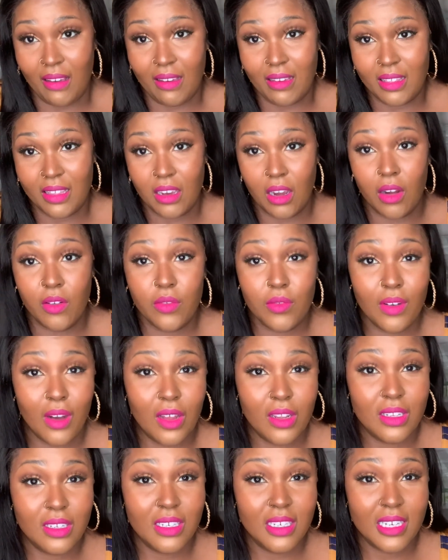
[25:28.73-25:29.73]
The
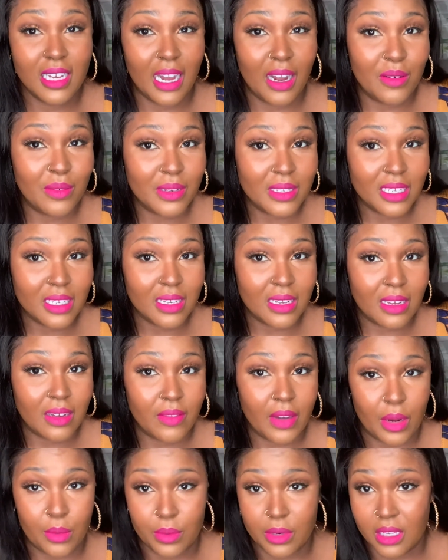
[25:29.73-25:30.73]
overall look I really love.
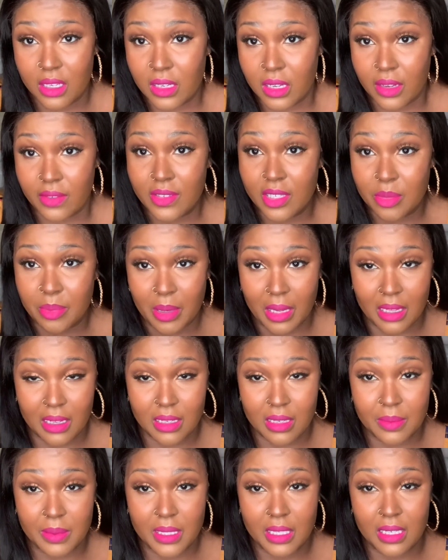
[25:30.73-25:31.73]
I really love this pink
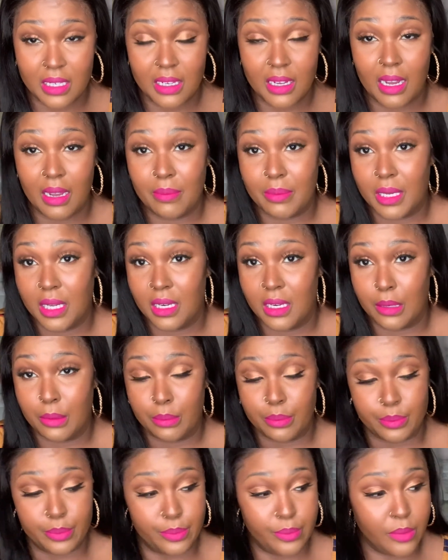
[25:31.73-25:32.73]
lipstick. I'm getting
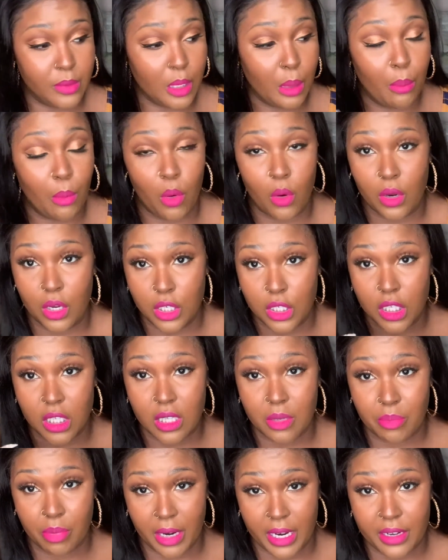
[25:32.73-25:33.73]
more into the
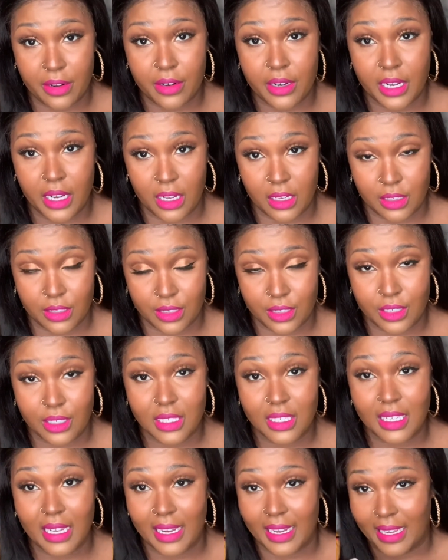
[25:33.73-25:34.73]
brighter colors
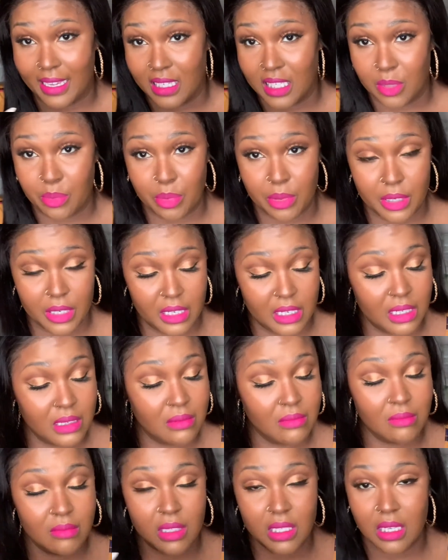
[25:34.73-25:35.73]
like as spring,
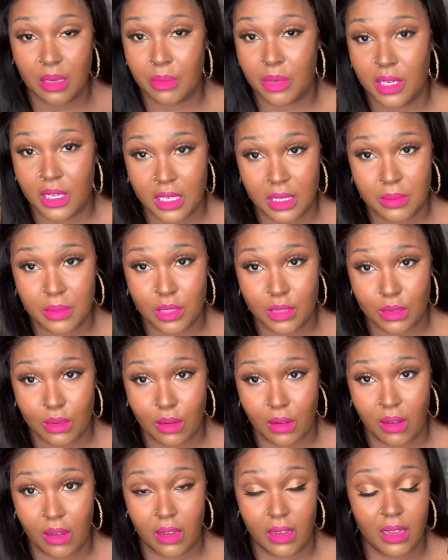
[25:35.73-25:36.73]
summer comes
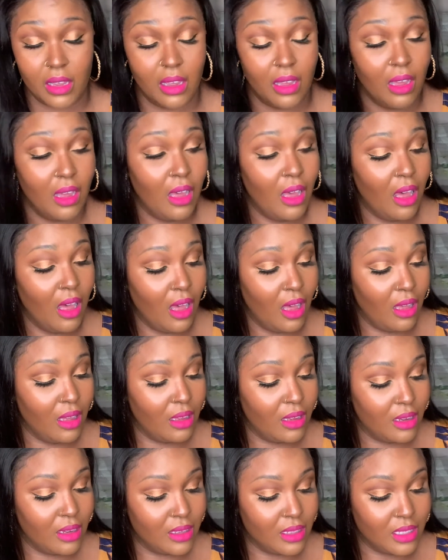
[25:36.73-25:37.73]
along.
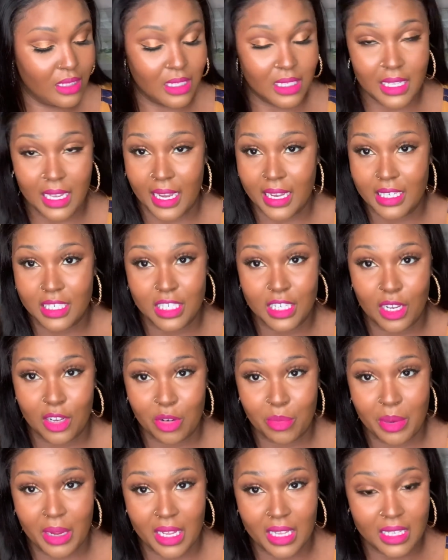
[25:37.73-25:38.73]
This
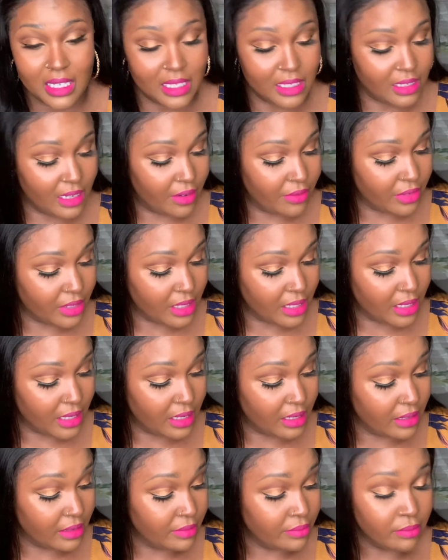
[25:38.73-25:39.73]
eyeshadow palette is everything.